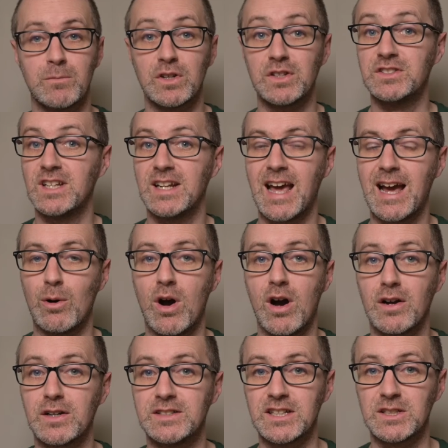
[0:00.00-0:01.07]
Consider how
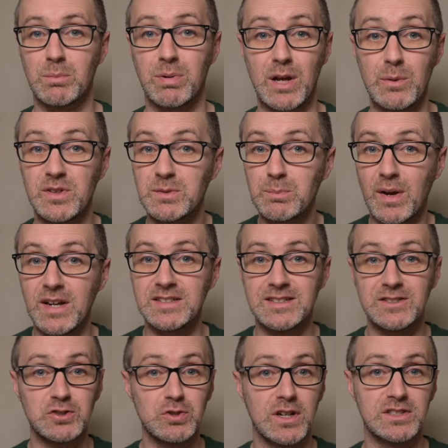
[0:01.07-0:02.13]
architects play with space
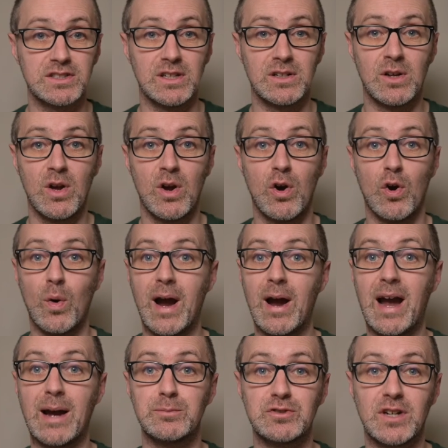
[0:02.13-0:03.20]
and structure, or how
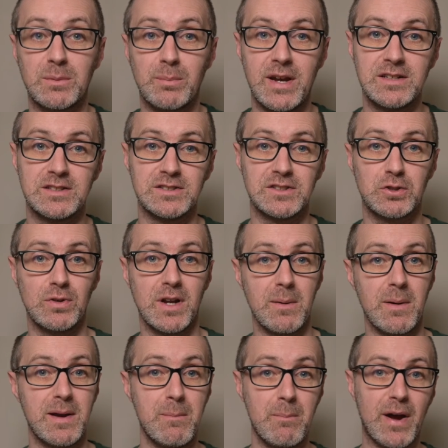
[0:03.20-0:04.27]
abstract painters create
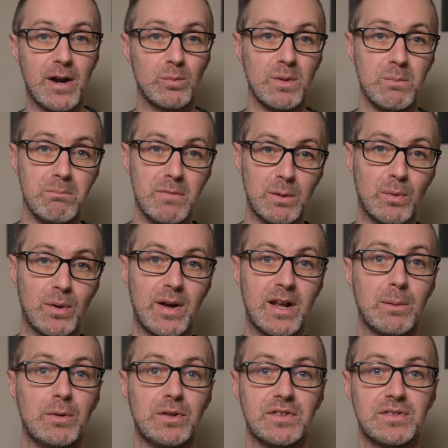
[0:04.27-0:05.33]
impact with minimal
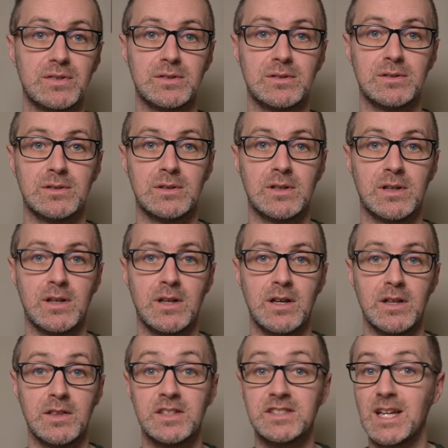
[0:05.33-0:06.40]
elements.
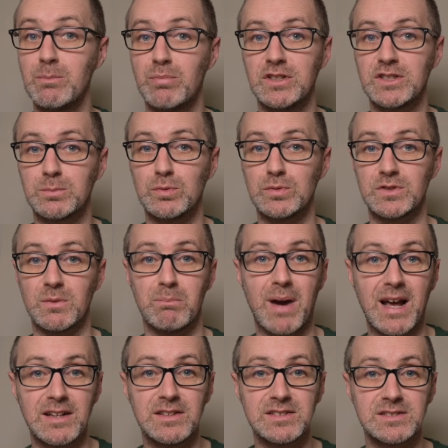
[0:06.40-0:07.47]
The same principles of
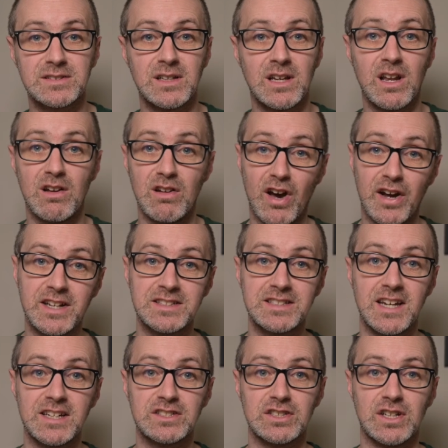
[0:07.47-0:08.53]
balance, line and
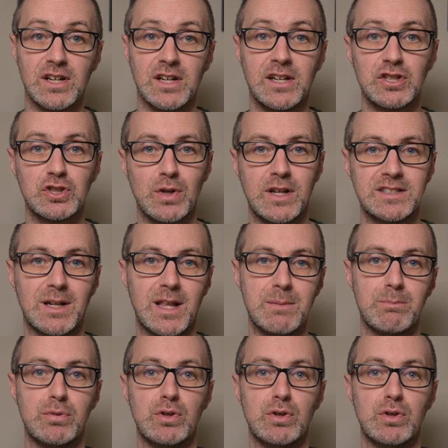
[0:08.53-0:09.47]
texture translate